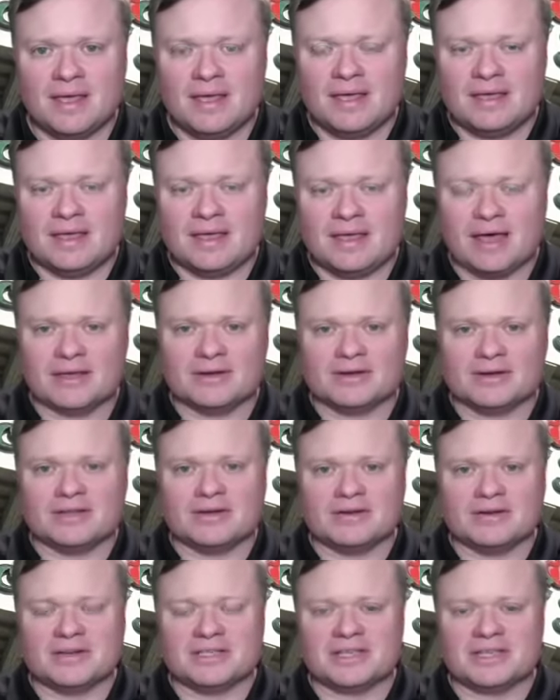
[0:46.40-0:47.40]
Yeah,
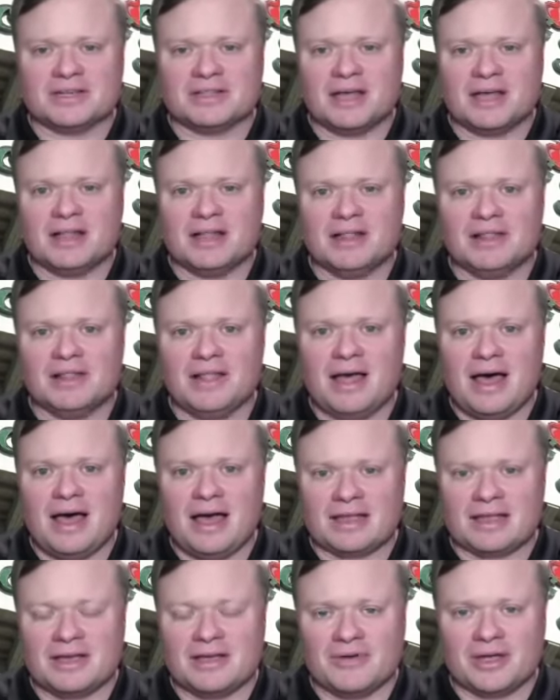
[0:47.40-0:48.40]
there is a
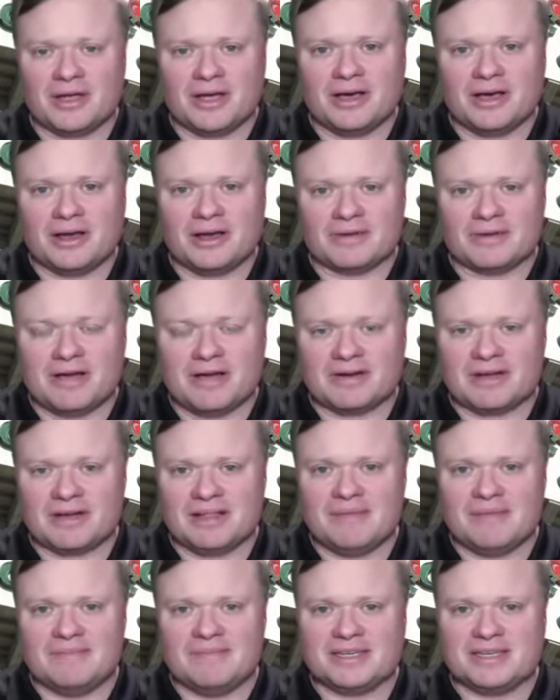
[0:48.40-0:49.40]
lot going on around
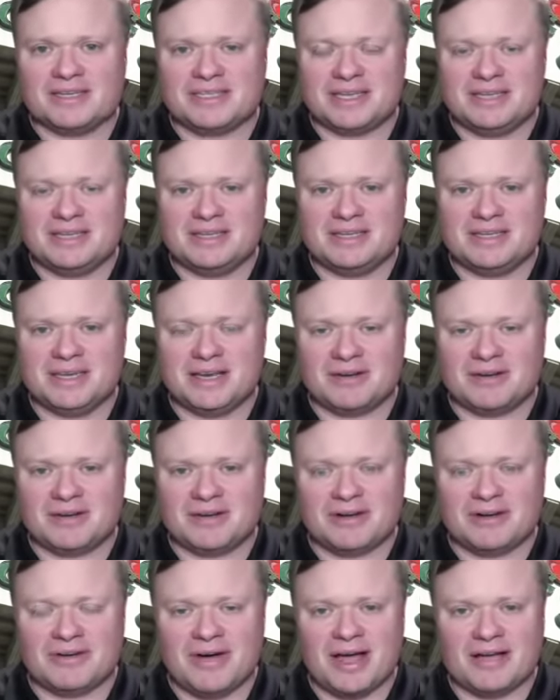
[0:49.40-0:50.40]
Columbus and
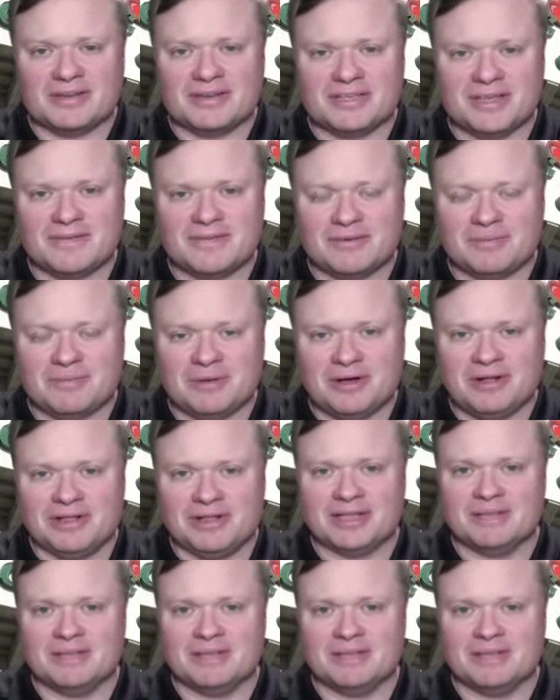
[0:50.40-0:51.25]
around Ohio State football